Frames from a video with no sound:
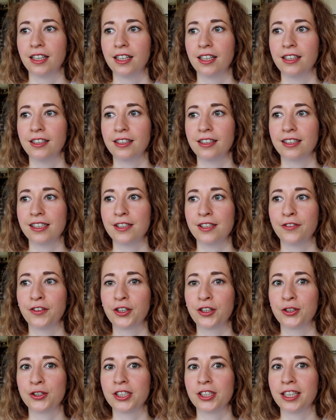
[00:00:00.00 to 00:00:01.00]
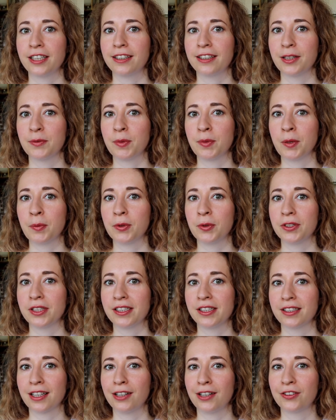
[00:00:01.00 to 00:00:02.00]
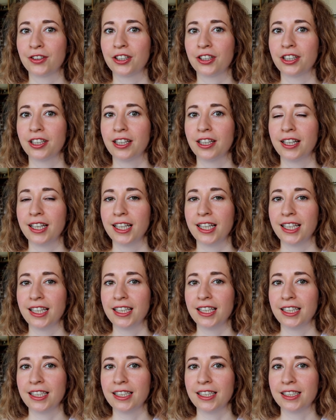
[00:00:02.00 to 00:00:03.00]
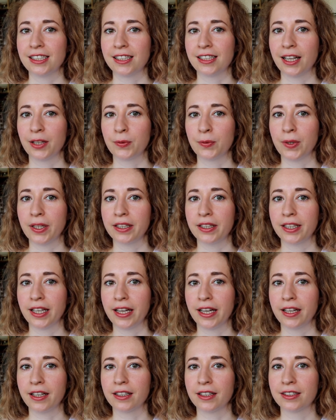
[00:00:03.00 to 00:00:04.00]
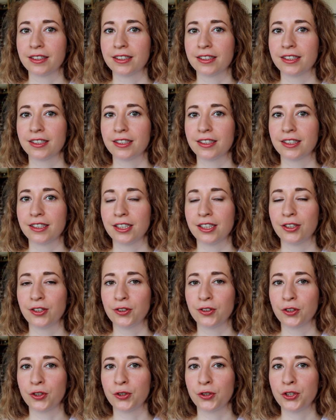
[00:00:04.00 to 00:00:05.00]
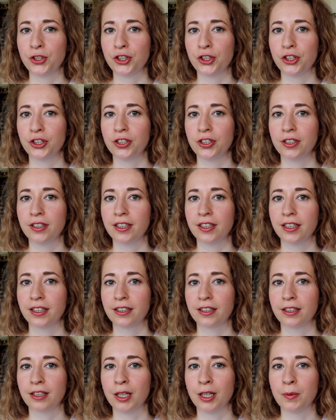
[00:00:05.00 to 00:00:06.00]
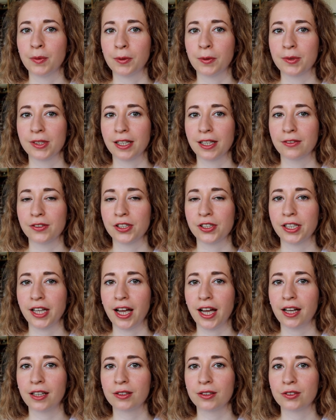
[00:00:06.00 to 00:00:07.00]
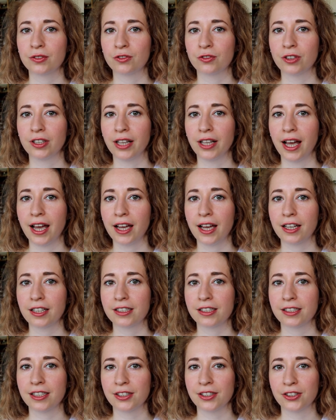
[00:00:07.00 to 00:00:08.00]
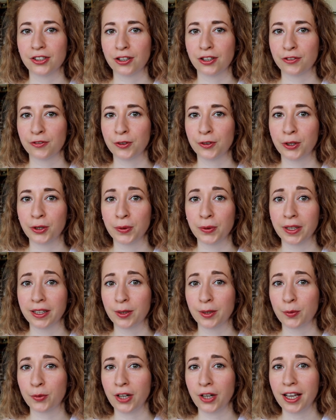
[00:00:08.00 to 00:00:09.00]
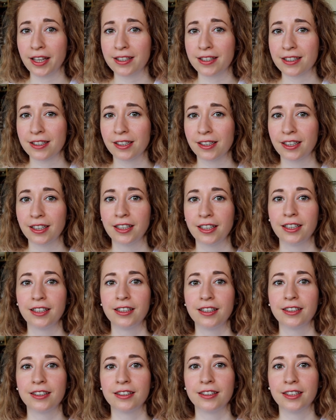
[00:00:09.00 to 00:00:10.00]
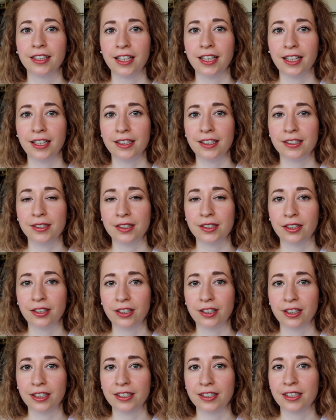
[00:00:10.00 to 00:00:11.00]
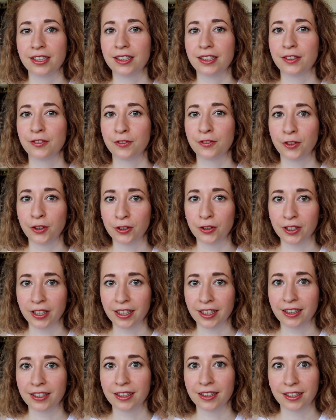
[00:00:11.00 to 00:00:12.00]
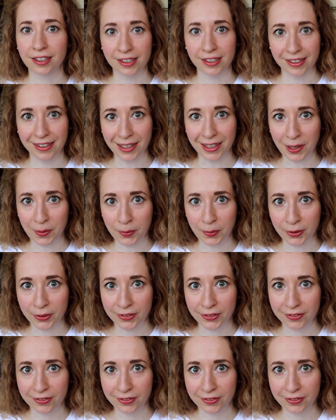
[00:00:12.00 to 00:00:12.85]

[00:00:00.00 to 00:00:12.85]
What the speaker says: Another difficulty that people discover is that when they sit on the cushion, calm themselves down, relax, and start following the breaths, they start falling asleep.